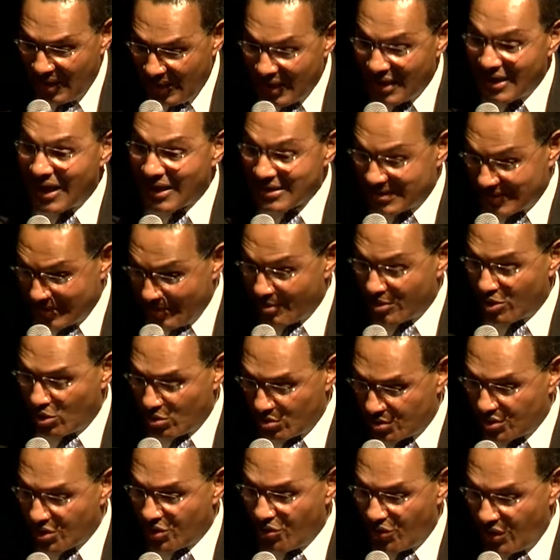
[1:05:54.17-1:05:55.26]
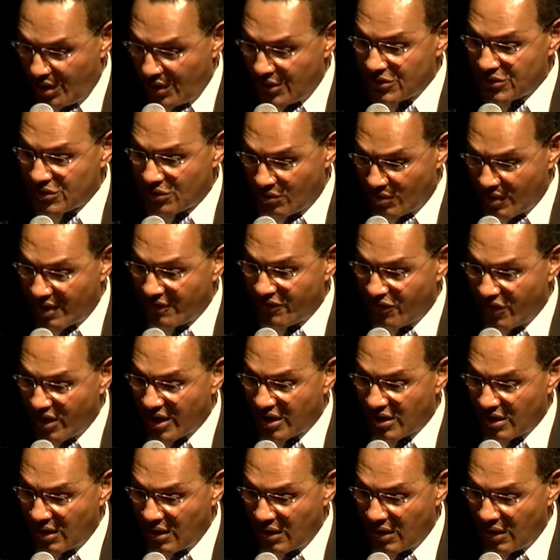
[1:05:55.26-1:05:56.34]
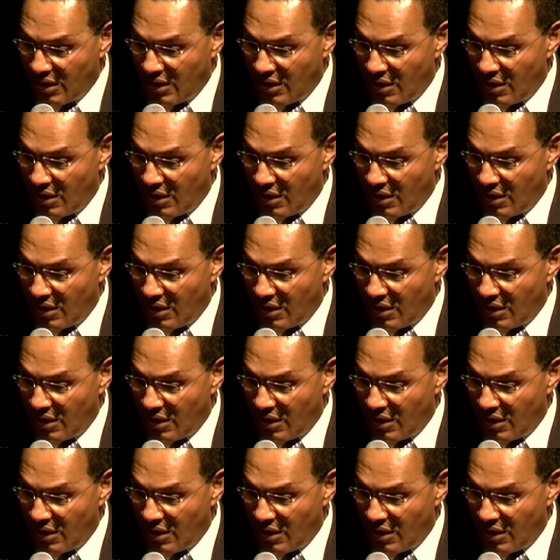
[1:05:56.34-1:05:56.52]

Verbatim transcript: and that's some of those degrees, quite frankly,